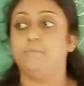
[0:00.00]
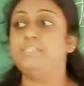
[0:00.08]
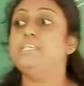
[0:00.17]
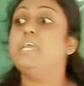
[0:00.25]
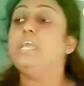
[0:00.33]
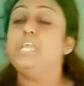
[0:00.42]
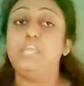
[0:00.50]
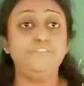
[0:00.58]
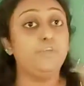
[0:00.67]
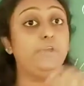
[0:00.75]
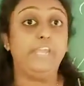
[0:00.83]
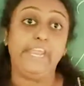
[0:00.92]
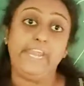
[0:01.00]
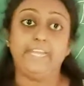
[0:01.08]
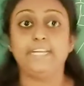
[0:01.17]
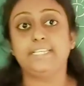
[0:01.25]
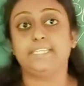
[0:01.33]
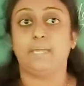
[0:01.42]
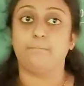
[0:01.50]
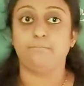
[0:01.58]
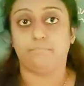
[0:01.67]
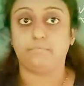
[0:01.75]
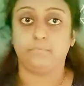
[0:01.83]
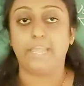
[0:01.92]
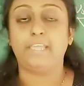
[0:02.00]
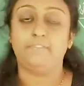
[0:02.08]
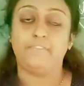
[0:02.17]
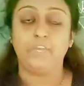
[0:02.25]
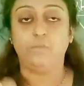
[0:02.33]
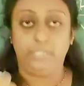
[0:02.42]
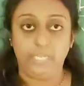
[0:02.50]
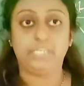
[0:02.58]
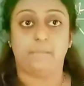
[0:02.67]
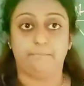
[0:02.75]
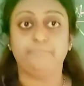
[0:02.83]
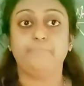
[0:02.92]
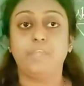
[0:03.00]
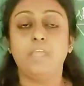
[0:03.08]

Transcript: means, if you heated some, like when you heat up,